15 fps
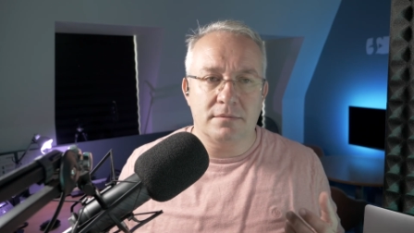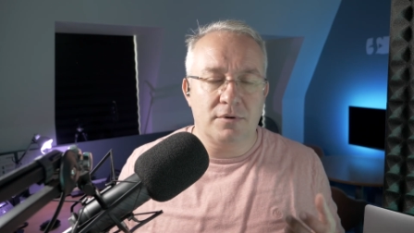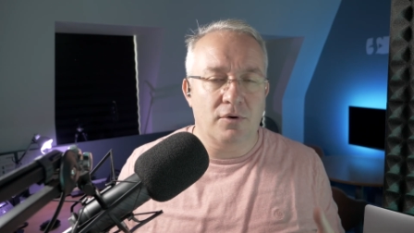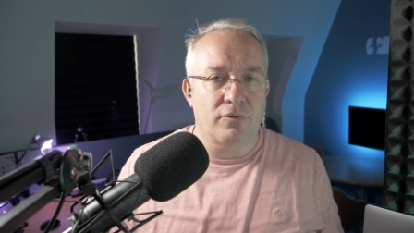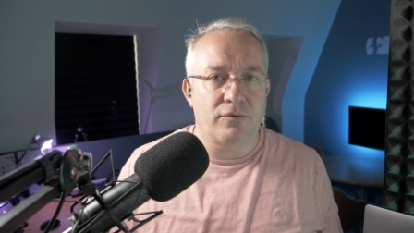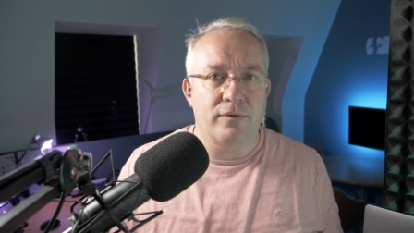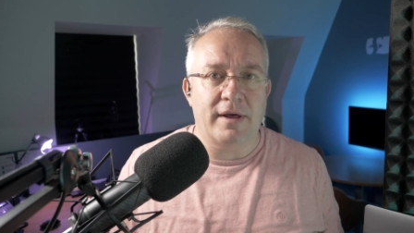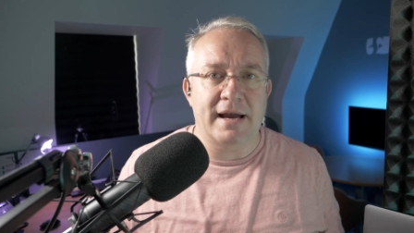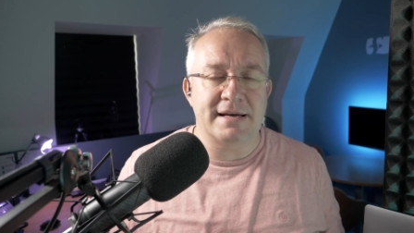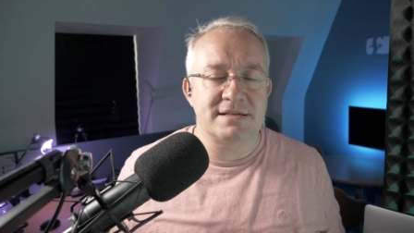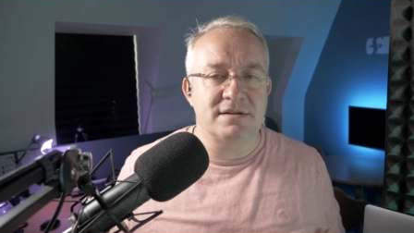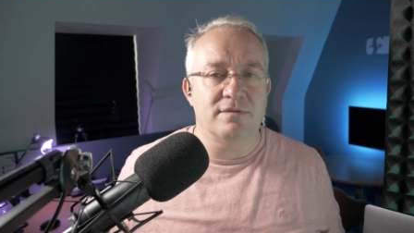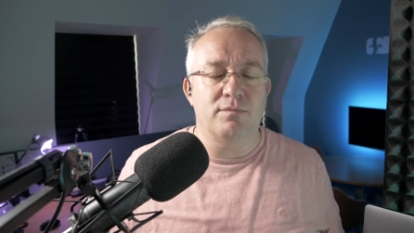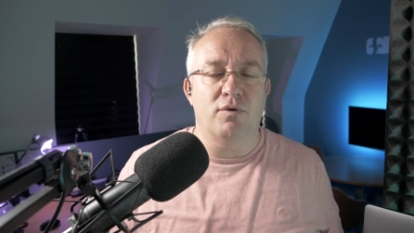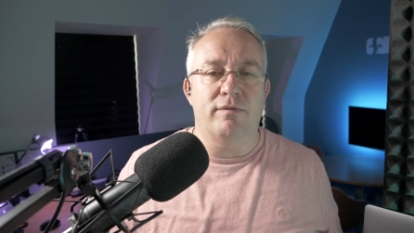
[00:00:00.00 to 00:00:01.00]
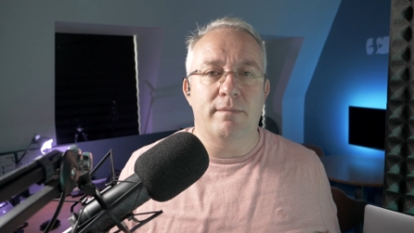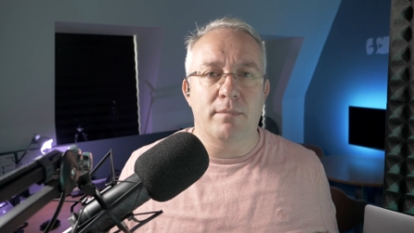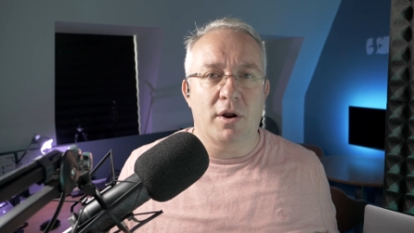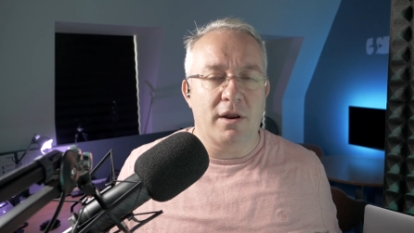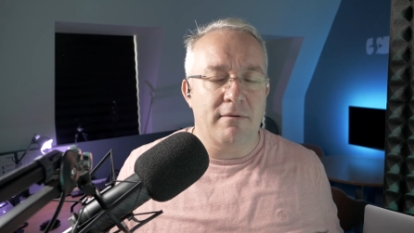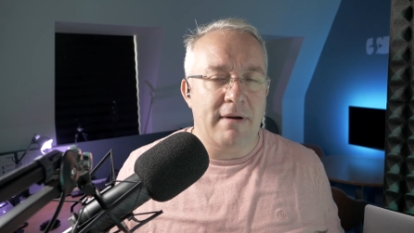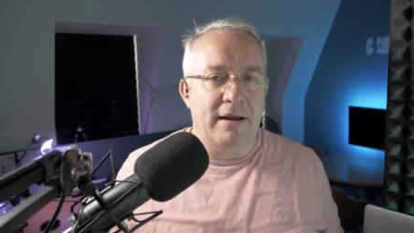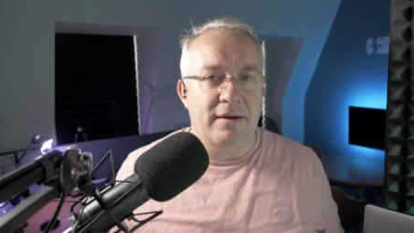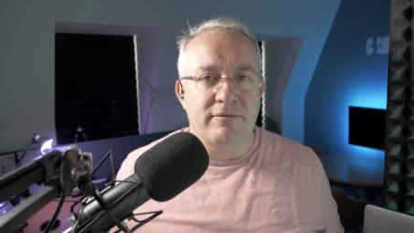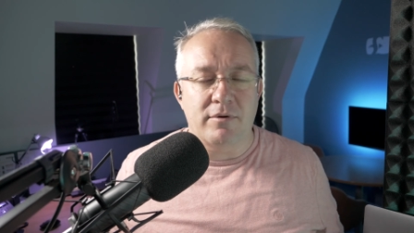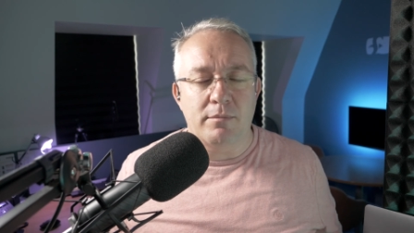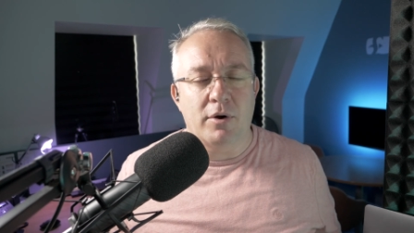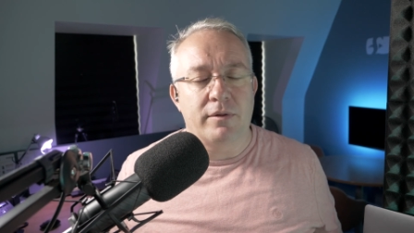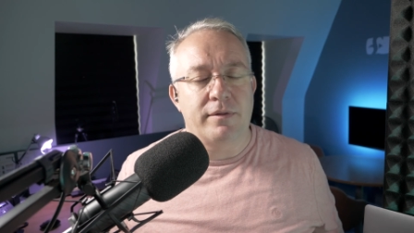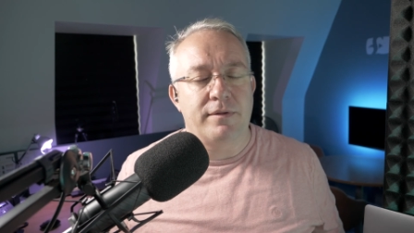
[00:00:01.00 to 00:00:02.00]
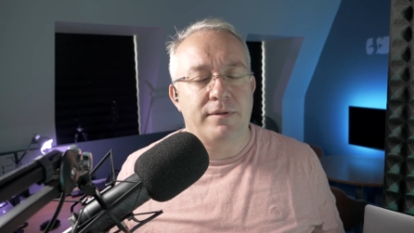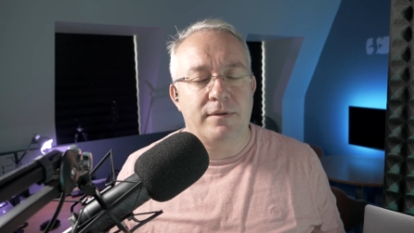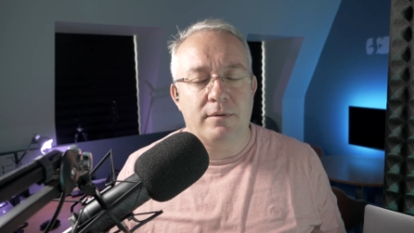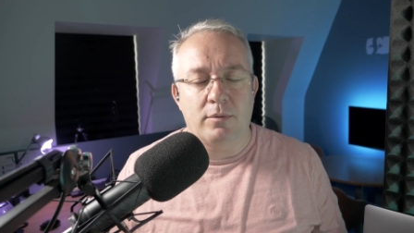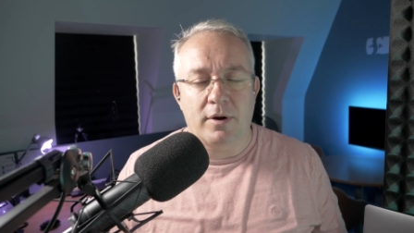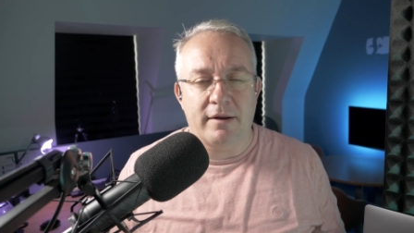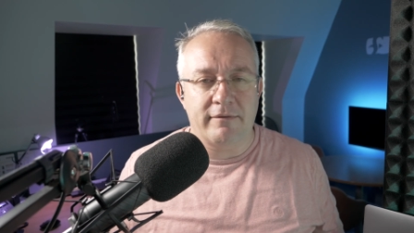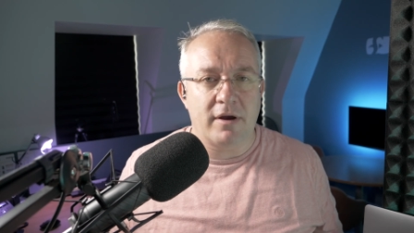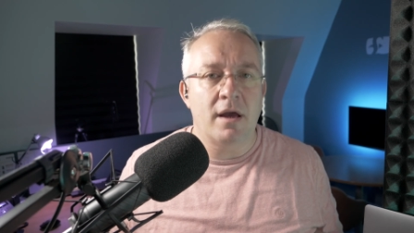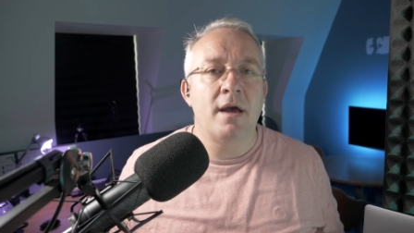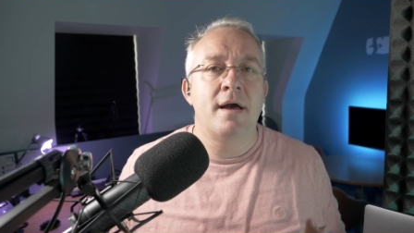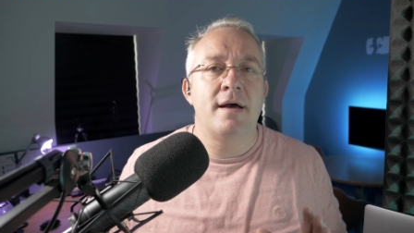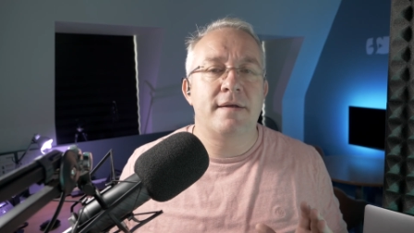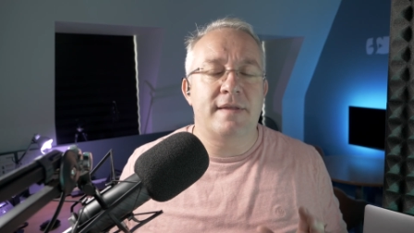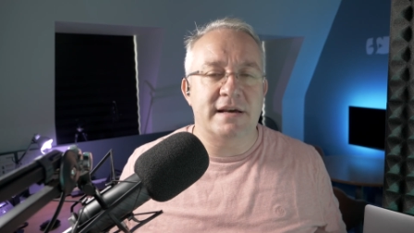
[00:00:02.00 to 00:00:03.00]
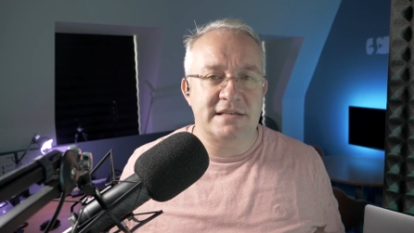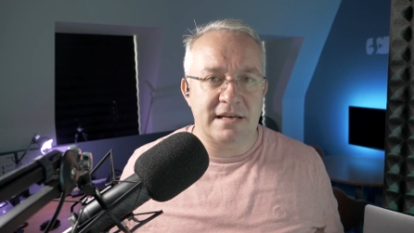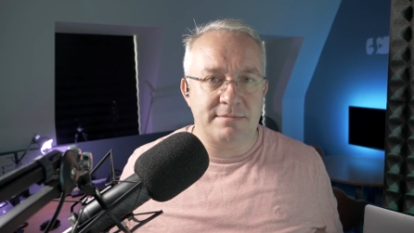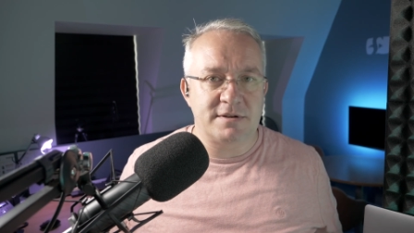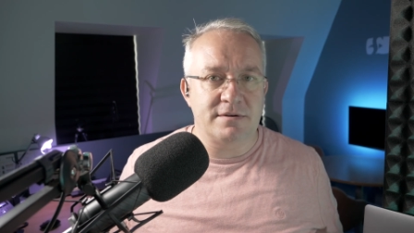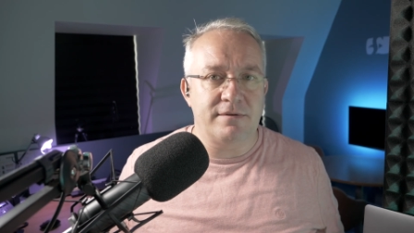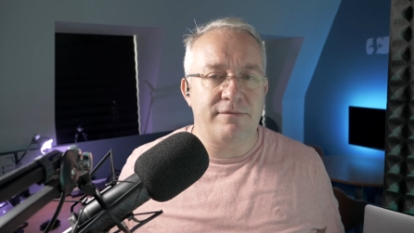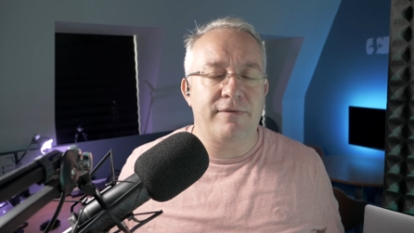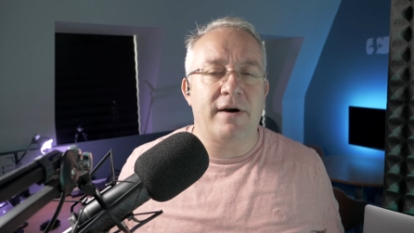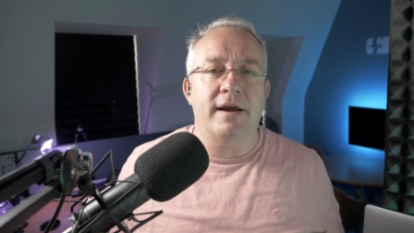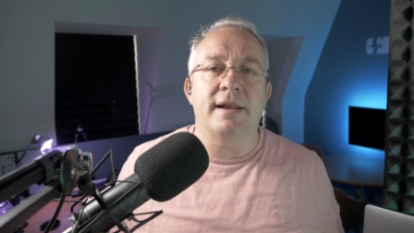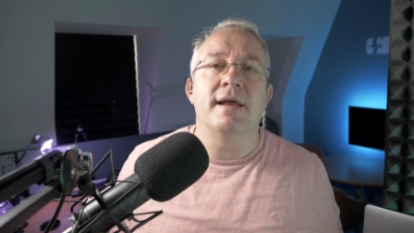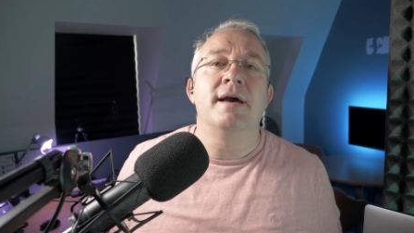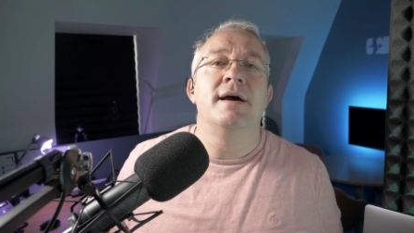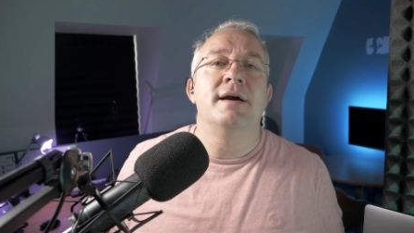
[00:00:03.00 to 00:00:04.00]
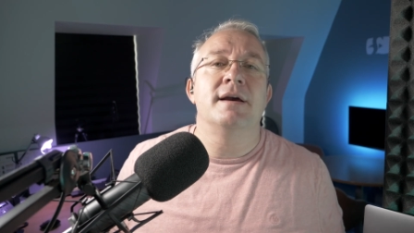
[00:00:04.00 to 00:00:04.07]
go through the hassle of moving money around every month or whatever. That's absolutely fine.